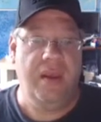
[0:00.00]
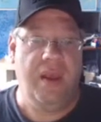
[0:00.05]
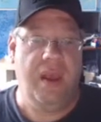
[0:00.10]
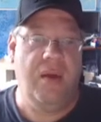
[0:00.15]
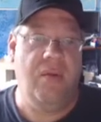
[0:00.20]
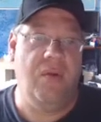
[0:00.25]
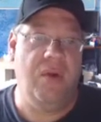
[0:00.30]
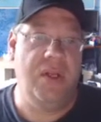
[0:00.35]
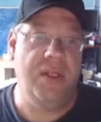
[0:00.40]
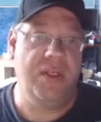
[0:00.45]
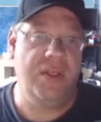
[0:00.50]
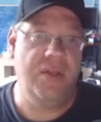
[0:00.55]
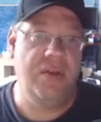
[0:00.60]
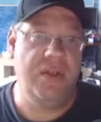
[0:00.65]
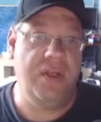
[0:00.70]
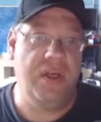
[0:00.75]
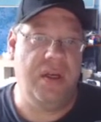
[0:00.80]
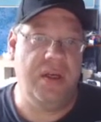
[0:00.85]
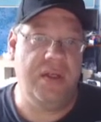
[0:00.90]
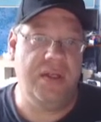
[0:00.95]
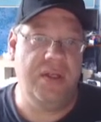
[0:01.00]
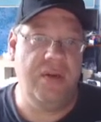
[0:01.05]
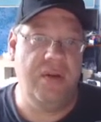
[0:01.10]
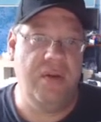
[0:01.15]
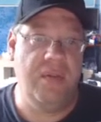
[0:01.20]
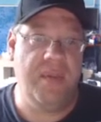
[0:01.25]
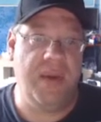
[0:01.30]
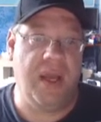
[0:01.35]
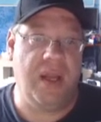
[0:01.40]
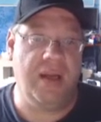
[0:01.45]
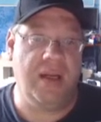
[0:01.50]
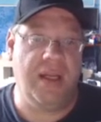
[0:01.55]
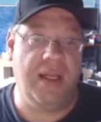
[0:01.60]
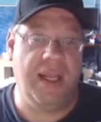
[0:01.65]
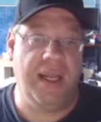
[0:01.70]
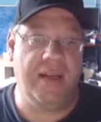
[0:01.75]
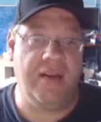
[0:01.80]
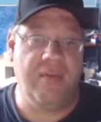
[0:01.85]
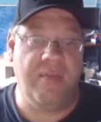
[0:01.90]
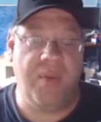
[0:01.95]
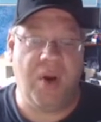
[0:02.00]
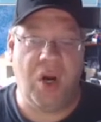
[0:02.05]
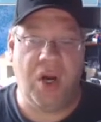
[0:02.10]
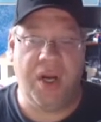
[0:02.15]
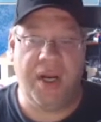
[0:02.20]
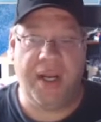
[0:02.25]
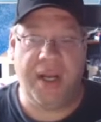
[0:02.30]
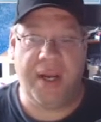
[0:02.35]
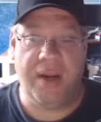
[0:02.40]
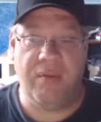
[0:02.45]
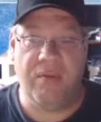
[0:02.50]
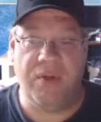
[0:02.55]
I want to talk to you about collective bargaining,